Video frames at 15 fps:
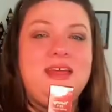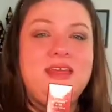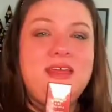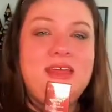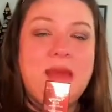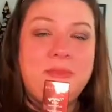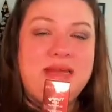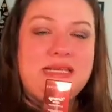
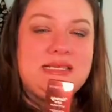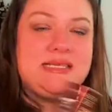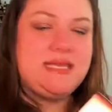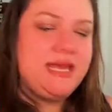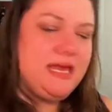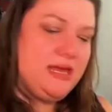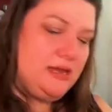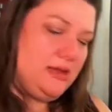Yummy
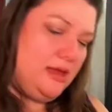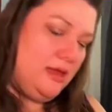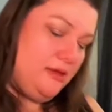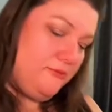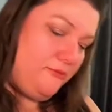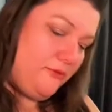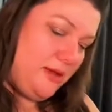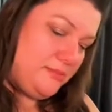Skin
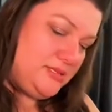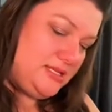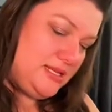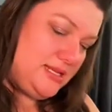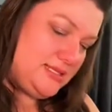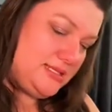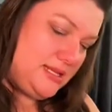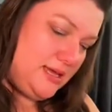from
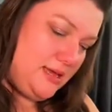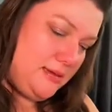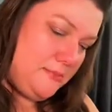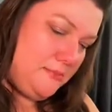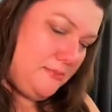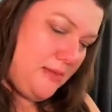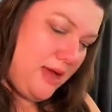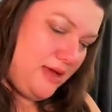
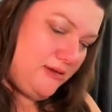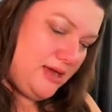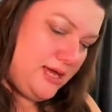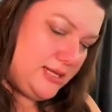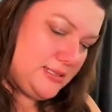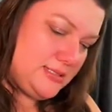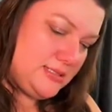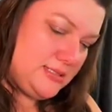Denisa
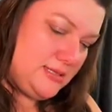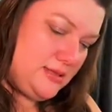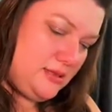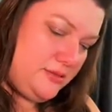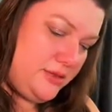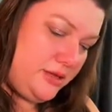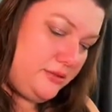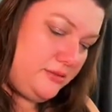Myricks,
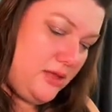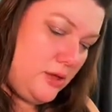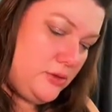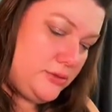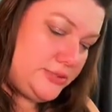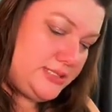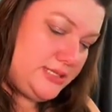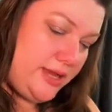the
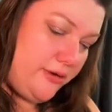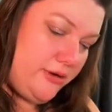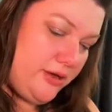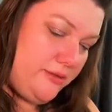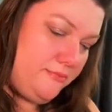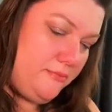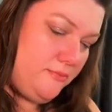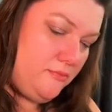Glow
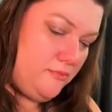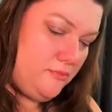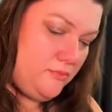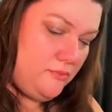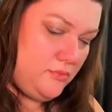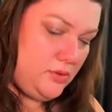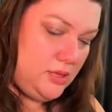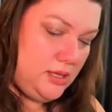Serum
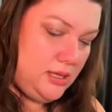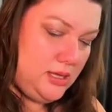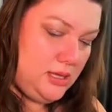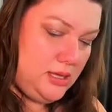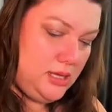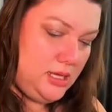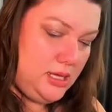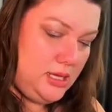
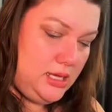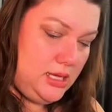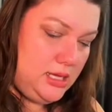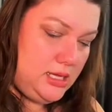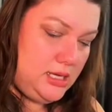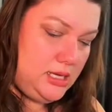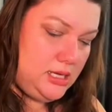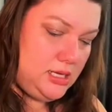
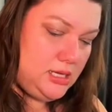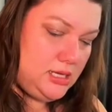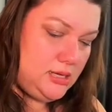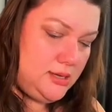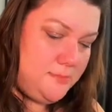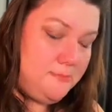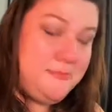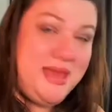in
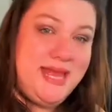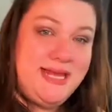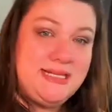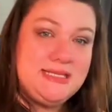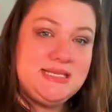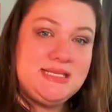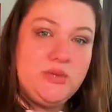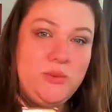
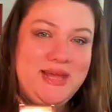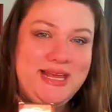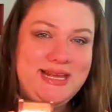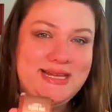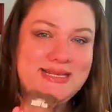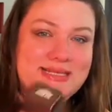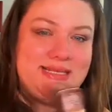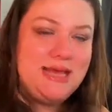Main
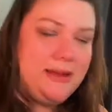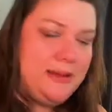Squeeze.